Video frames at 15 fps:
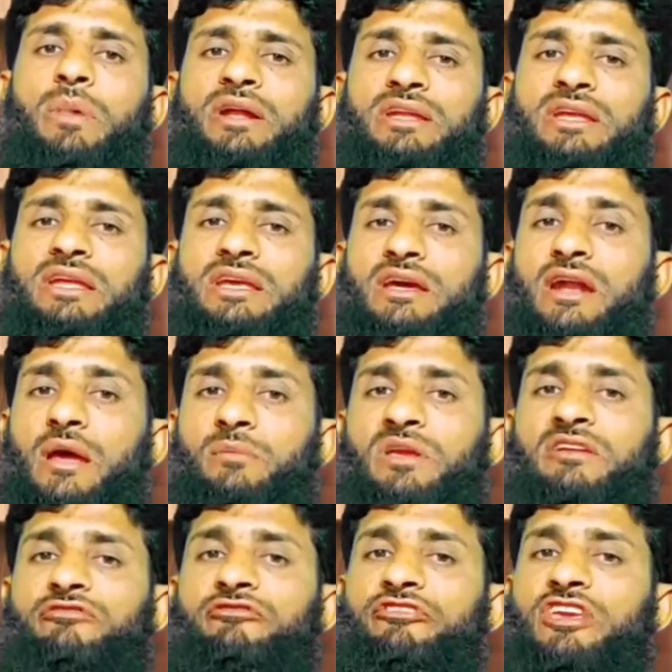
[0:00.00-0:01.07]
But in
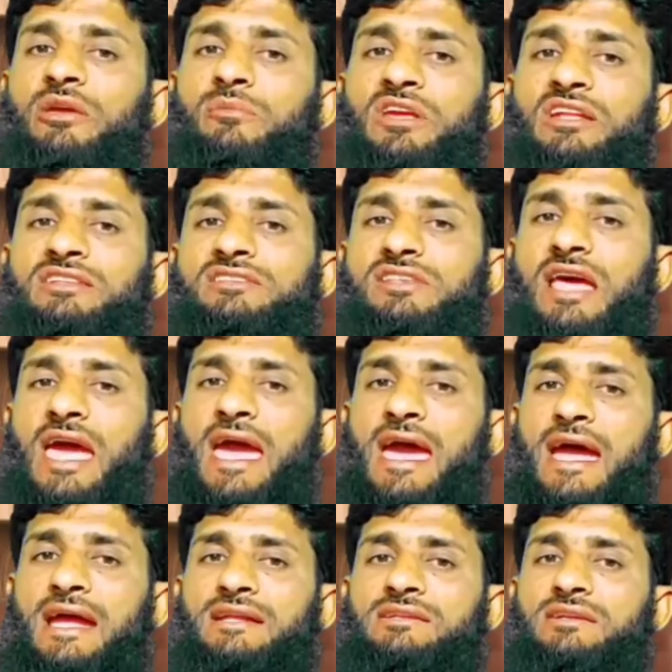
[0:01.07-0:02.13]
Arabic fi means
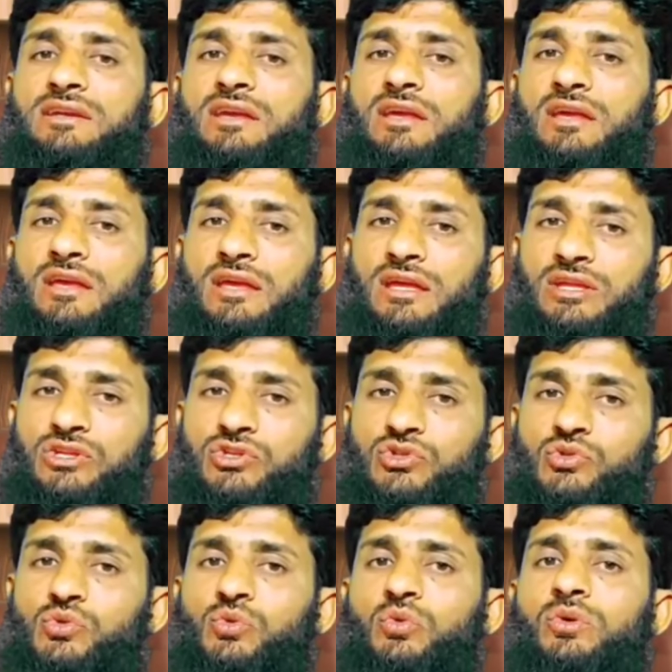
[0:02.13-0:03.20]
at,
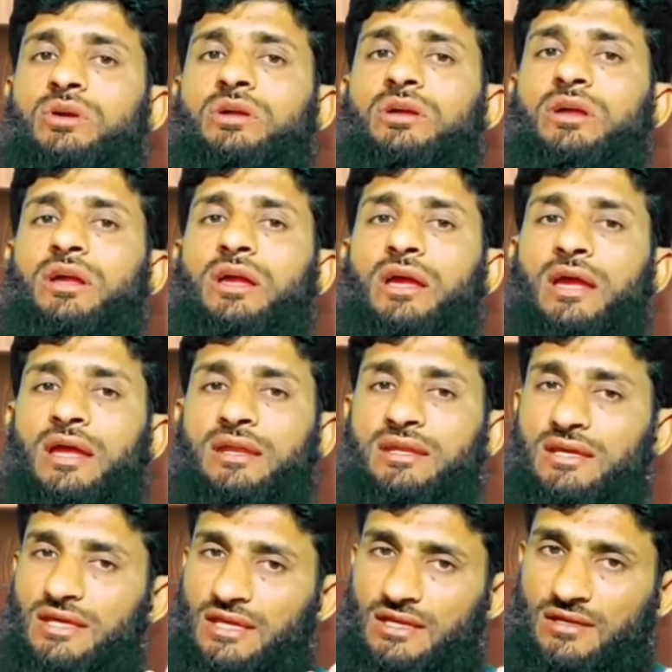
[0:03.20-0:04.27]
into and
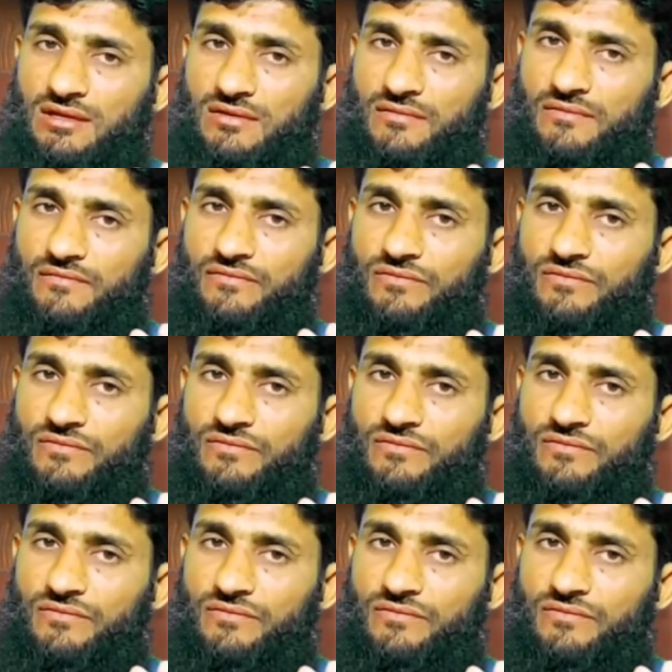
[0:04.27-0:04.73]
in.